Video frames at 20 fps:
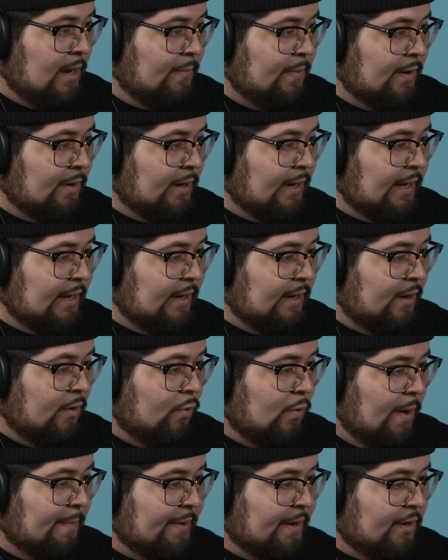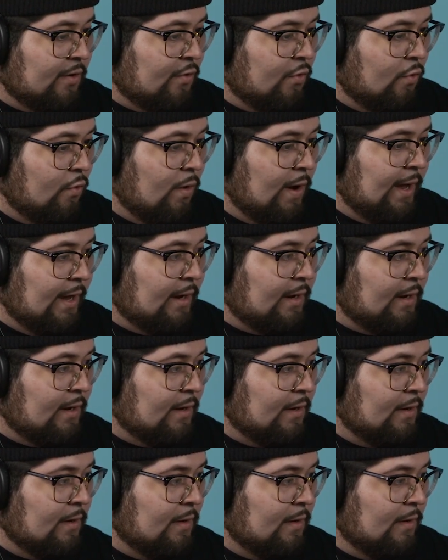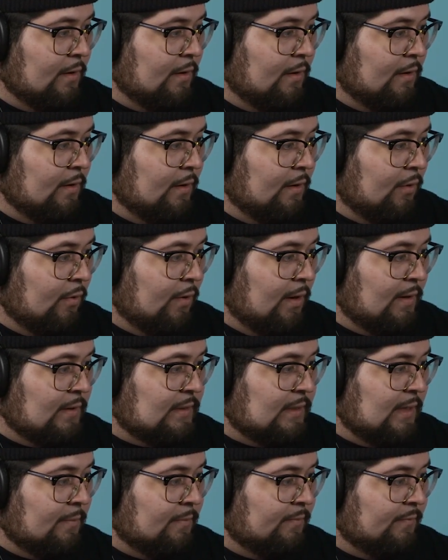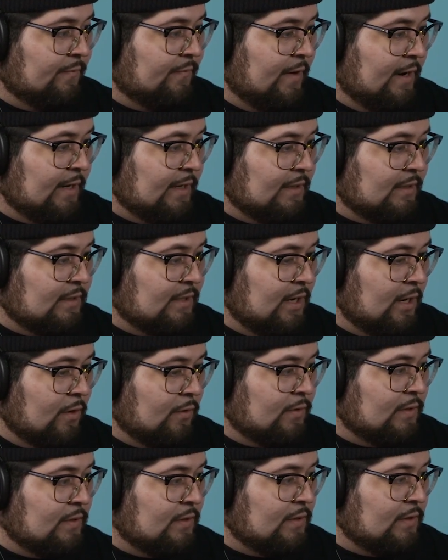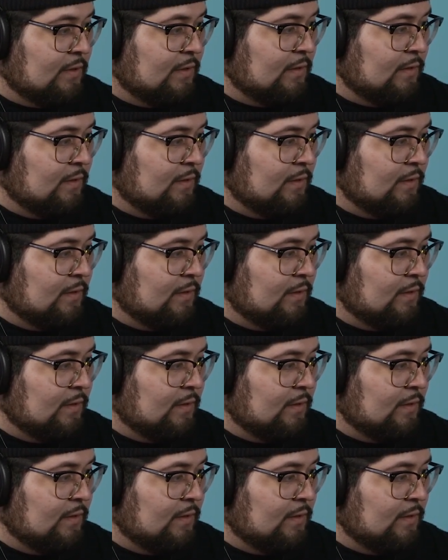I better get a weapon quick, or else I'm toast.